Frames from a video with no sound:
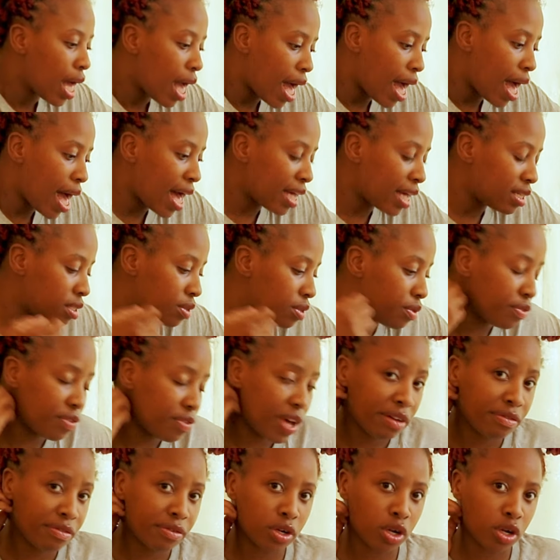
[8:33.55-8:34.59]
At
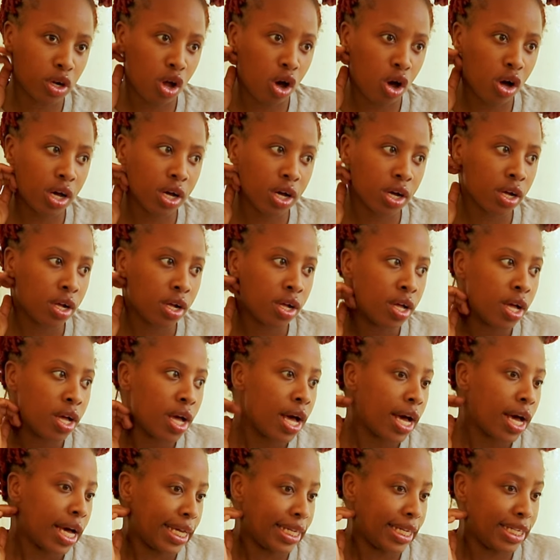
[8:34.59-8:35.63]
5 o'clock,
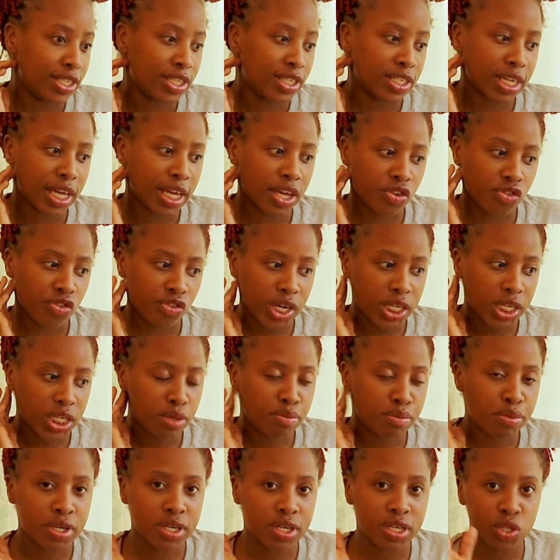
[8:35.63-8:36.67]
I need to get ready
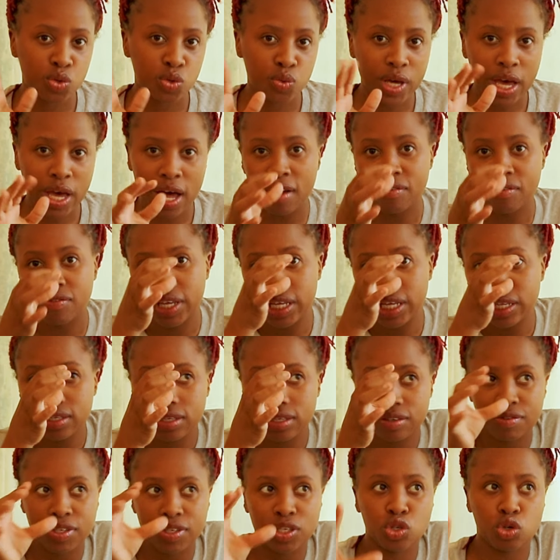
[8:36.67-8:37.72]
because we have Easter
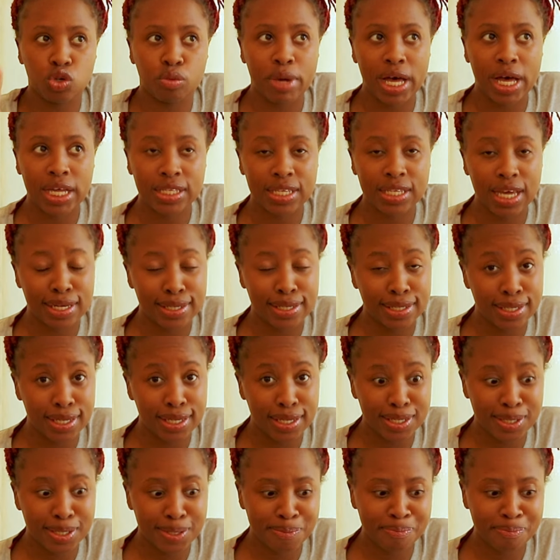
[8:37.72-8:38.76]
Vigil Mass at
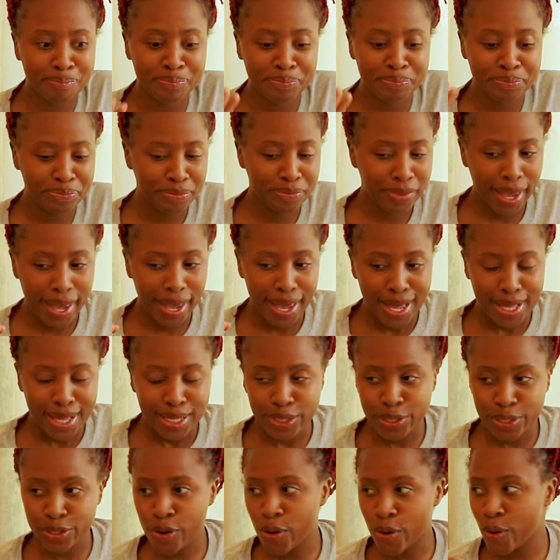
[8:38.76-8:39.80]
6.
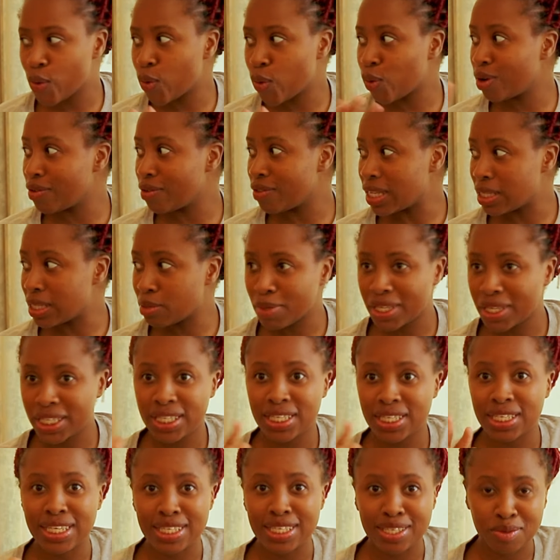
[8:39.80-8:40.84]
So all of this
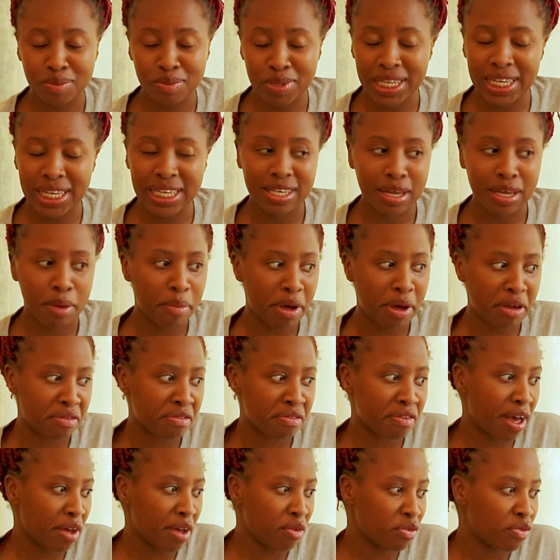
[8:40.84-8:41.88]
mess needs to be cleaned up by
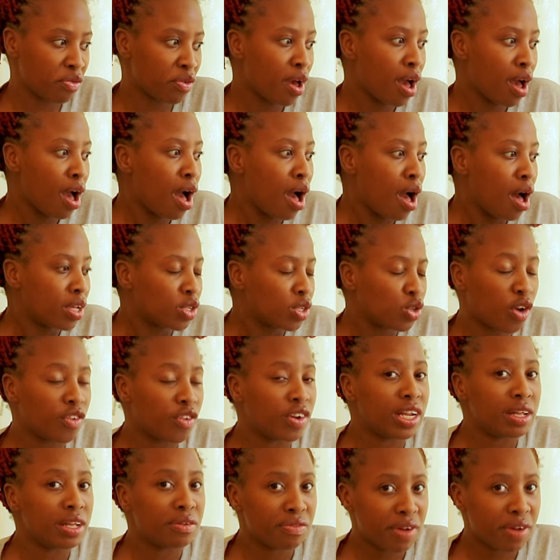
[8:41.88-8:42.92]
5. It's not
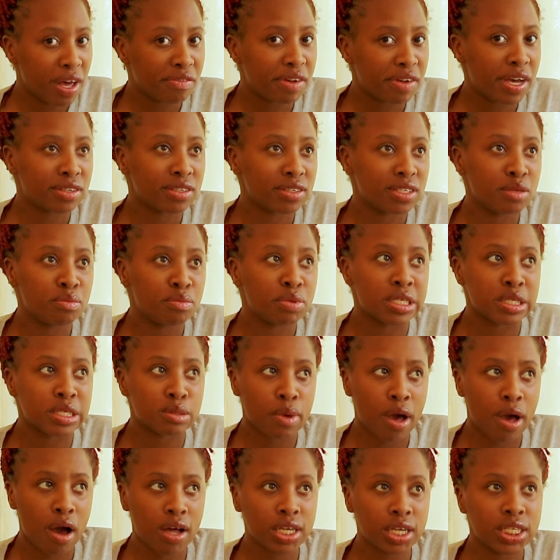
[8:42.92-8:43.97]
really 5 actually, because
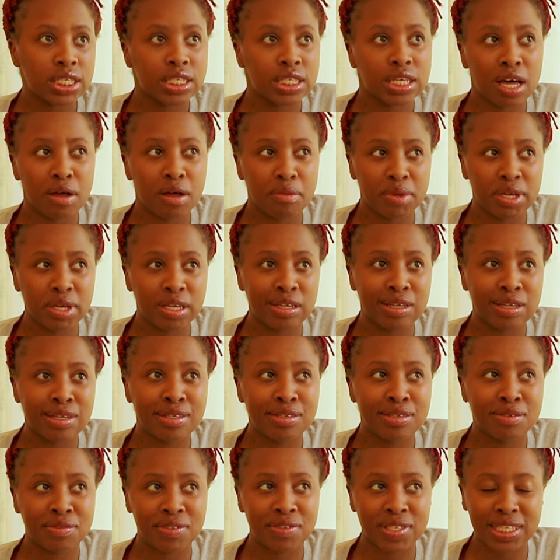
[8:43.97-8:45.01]
my aunt is coming
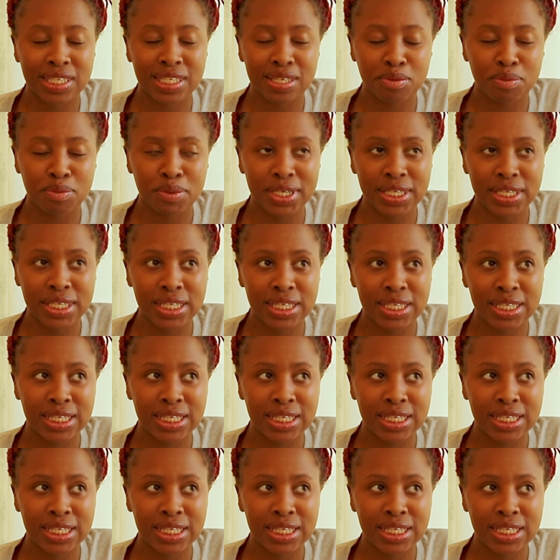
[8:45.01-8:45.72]
to visit me.